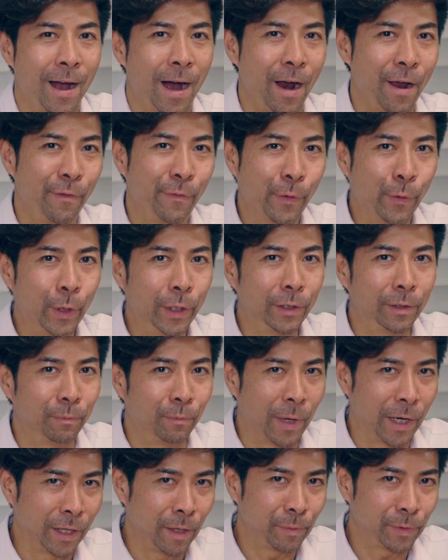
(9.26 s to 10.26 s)
Hi everyone,
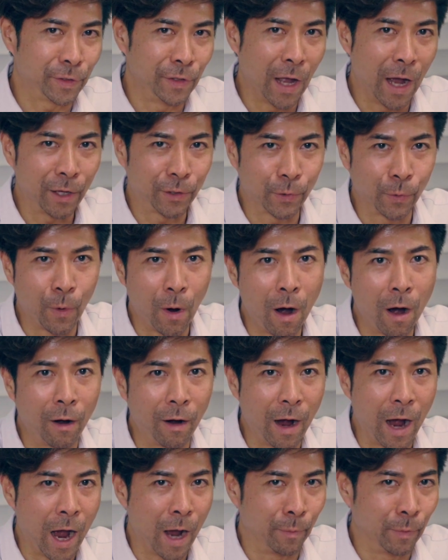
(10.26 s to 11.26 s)
my name is Nigel
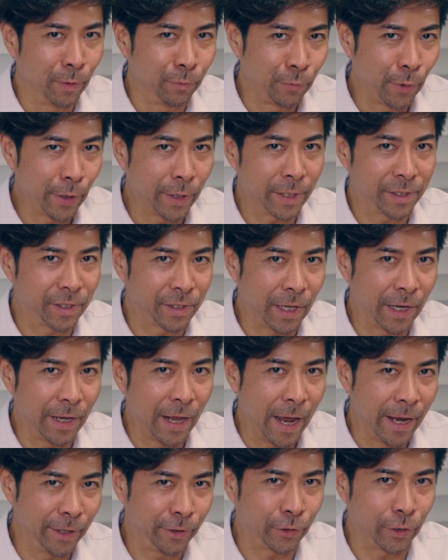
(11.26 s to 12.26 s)
Wong. I'm a real
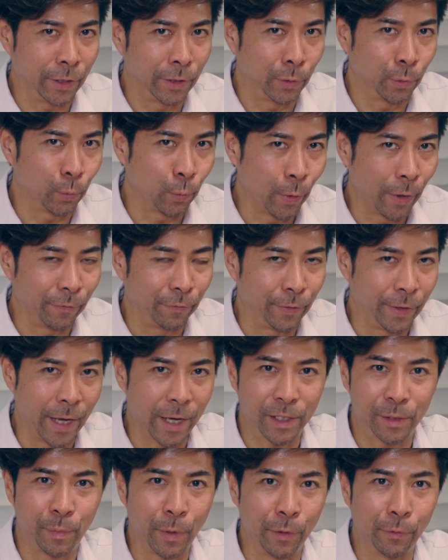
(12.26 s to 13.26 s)
estate agent with
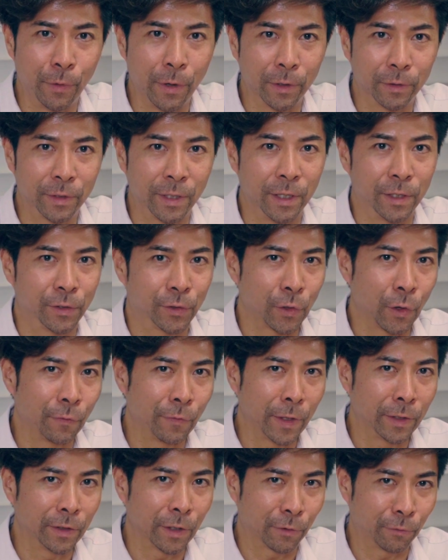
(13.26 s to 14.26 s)
eXp Realty
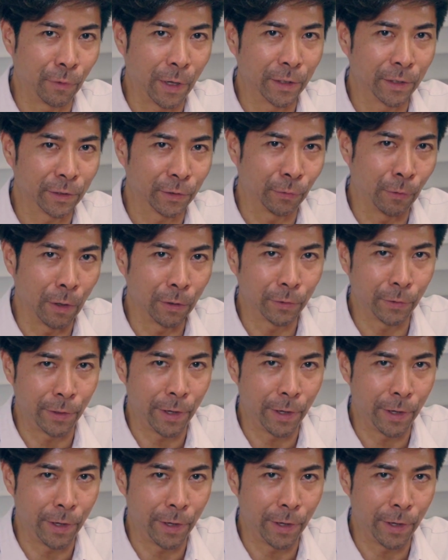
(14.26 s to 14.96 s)
serving the Greater Toronto